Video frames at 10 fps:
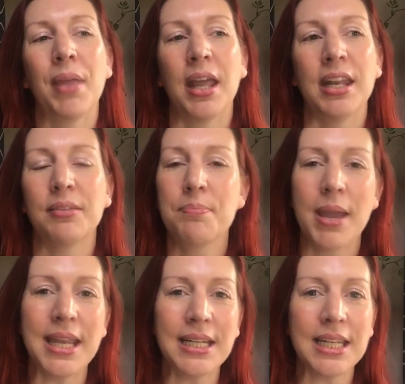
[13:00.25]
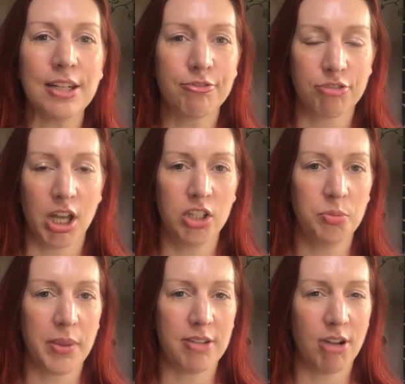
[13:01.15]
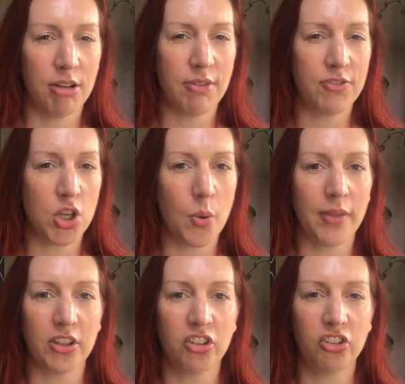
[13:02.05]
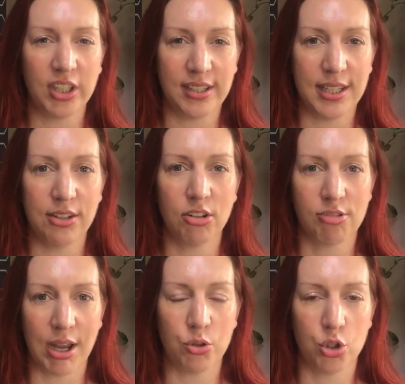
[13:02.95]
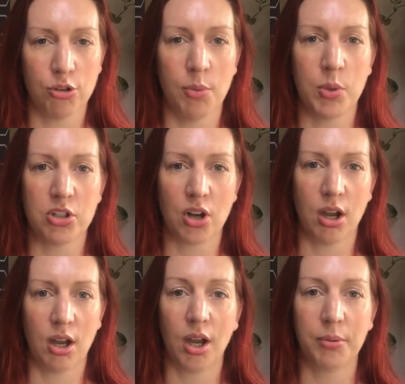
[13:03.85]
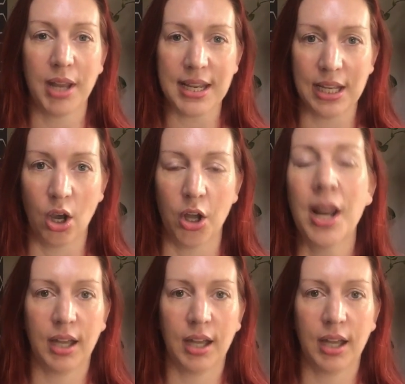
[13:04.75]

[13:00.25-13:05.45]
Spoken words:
it's mainly in France, but there are a few other cities around Europe which are taking it on,